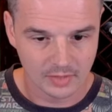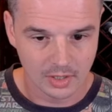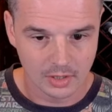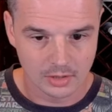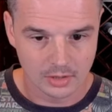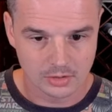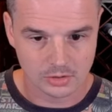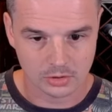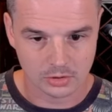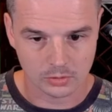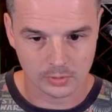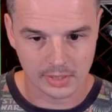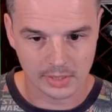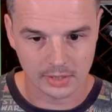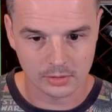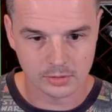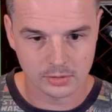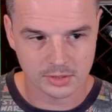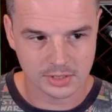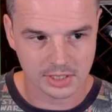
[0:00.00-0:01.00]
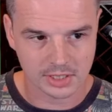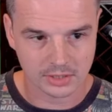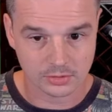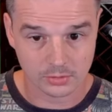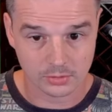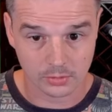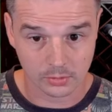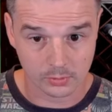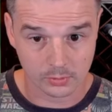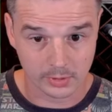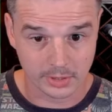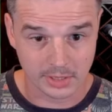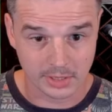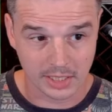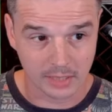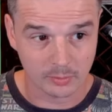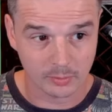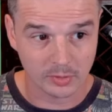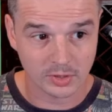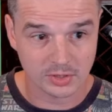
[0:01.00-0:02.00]
So Rancor is an extra 3
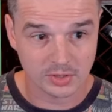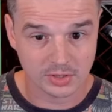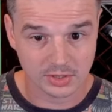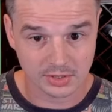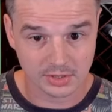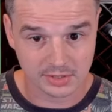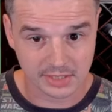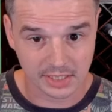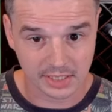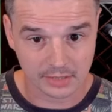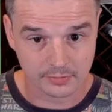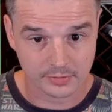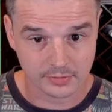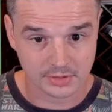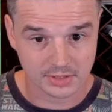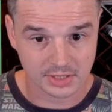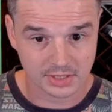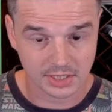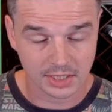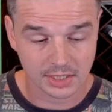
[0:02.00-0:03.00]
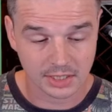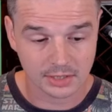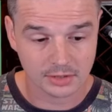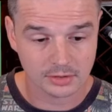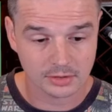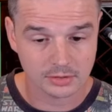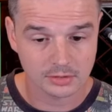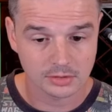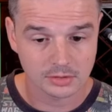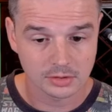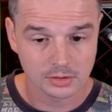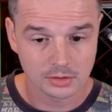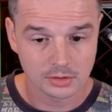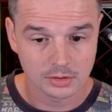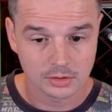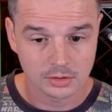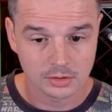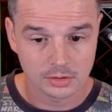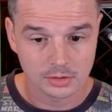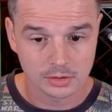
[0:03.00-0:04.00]
damage and attack for 10.
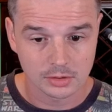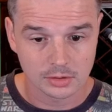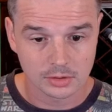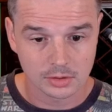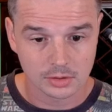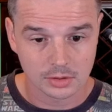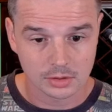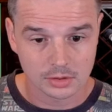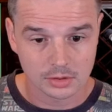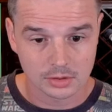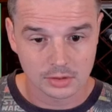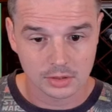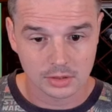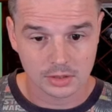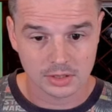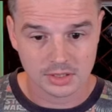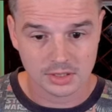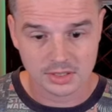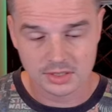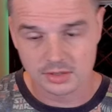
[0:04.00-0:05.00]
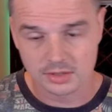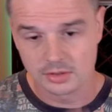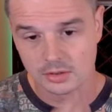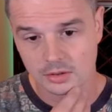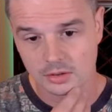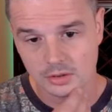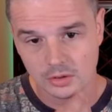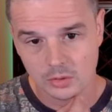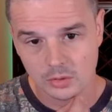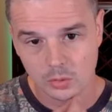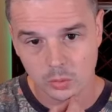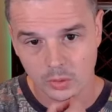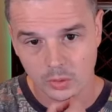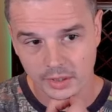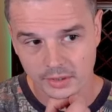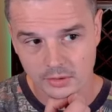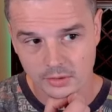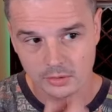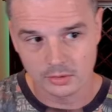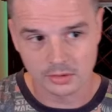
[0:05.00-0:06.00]
That's not quite
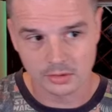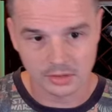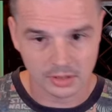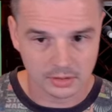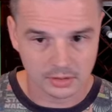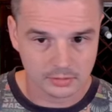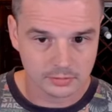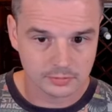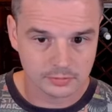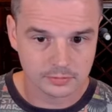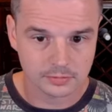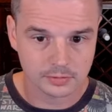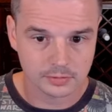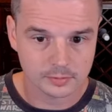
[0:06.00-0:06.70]
good enough.